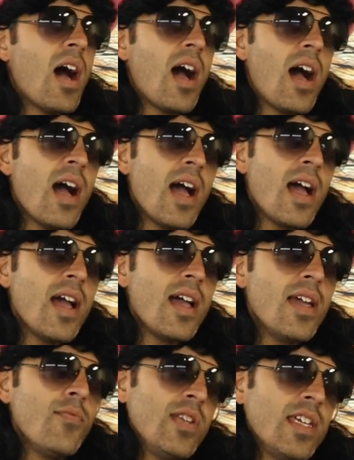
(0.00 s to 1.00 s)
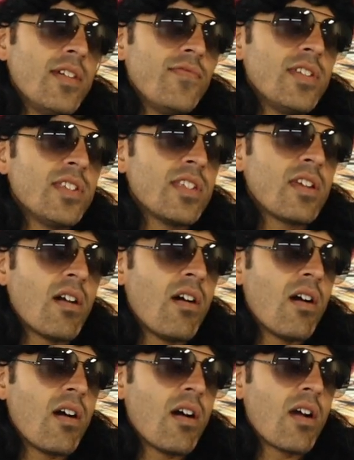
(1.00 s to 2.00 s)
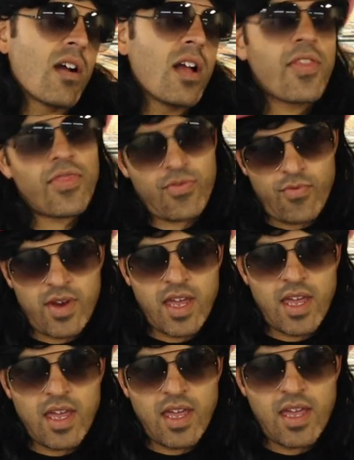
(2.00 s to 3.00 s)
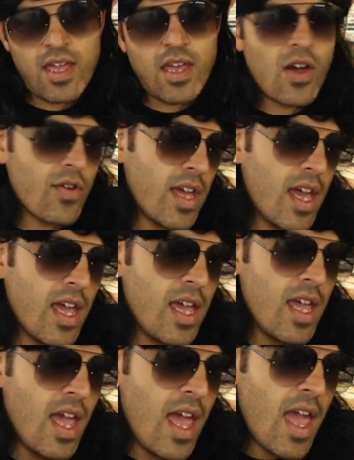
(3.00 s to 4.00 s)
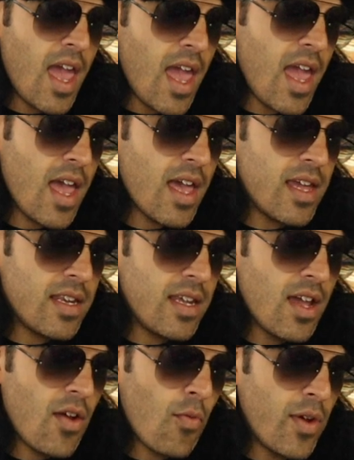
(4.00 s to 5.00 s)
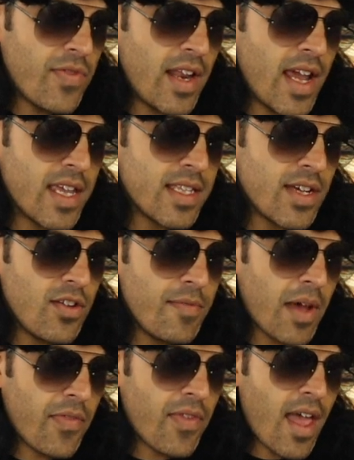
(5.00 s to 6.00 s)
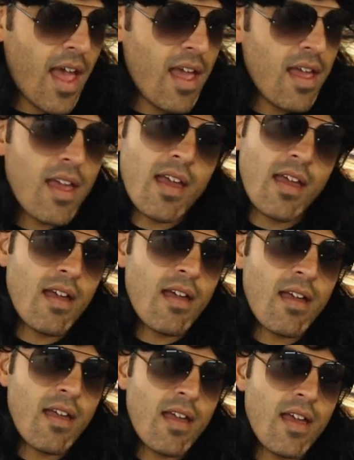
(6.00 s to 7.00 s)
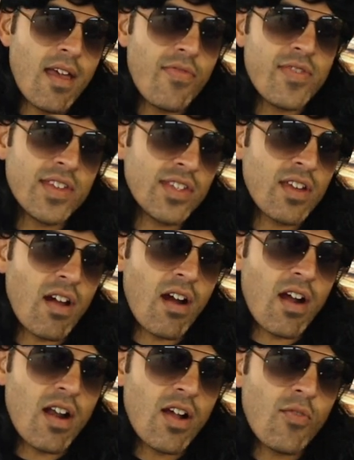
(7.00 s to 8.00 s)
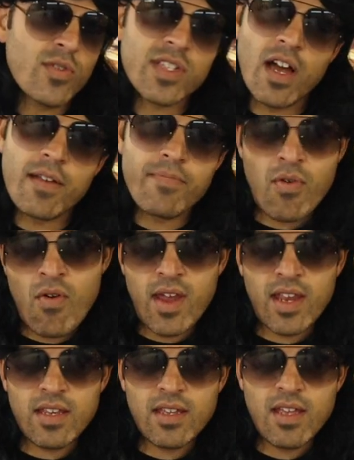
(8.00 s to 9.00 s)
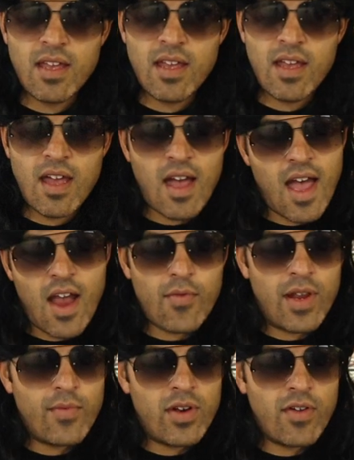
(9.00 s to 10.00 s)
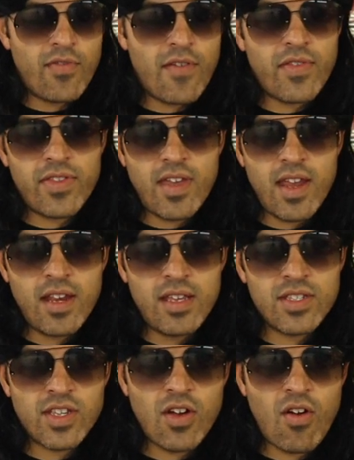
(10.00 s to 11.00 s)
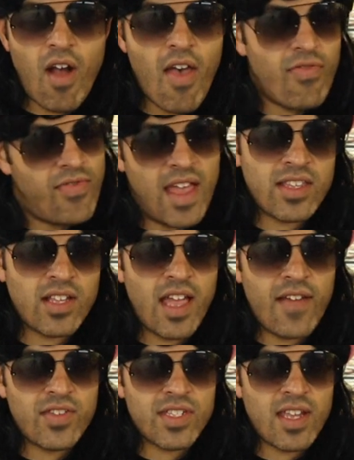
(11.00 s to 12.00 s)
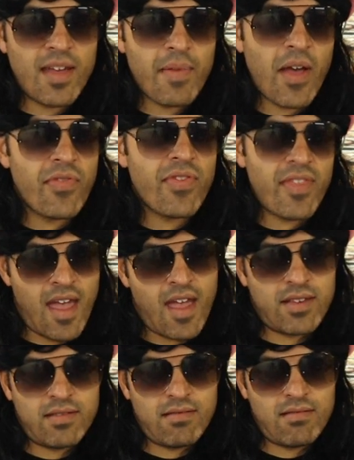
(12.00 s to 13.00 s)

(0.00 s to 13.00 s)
I would give this cigar a 3, okay? And one thing I can tell you about that, this cigar was on point. I already went over everything, so that's all I have to say about that.